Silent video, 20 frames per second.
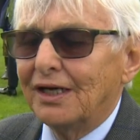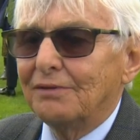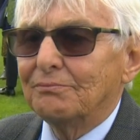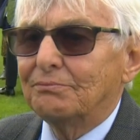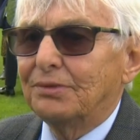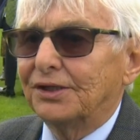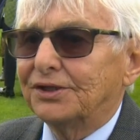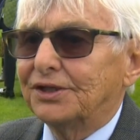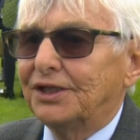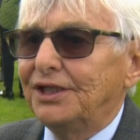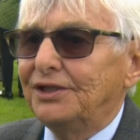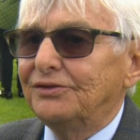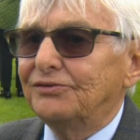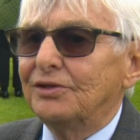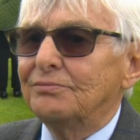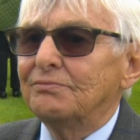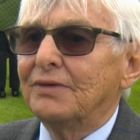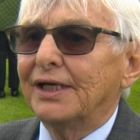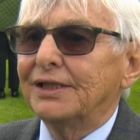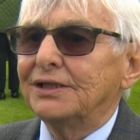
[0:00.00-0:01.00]
But he
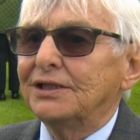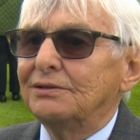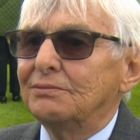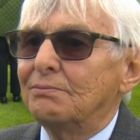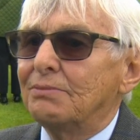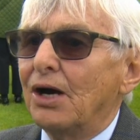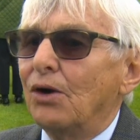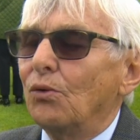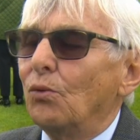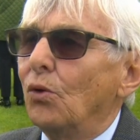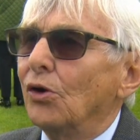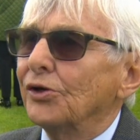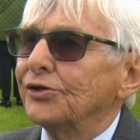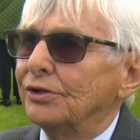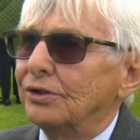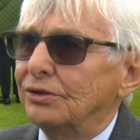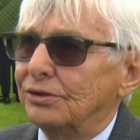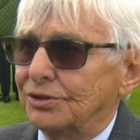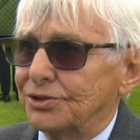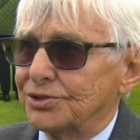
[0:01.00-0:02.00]
reminded me about one
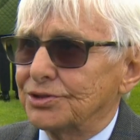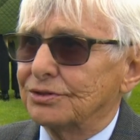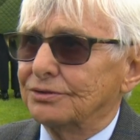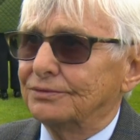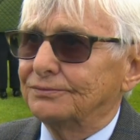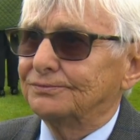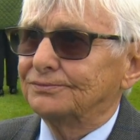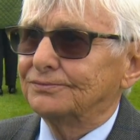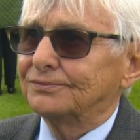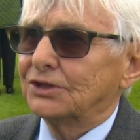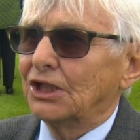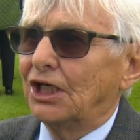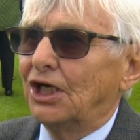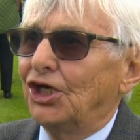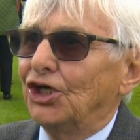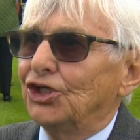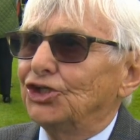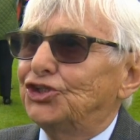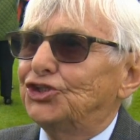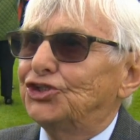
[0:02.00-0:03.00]
horse,
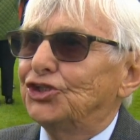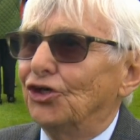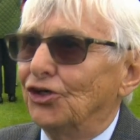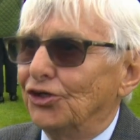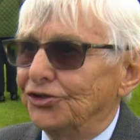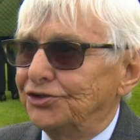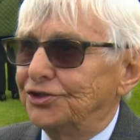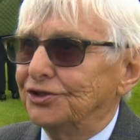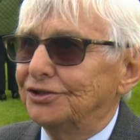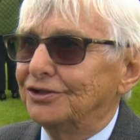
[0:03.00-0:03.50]
Todd.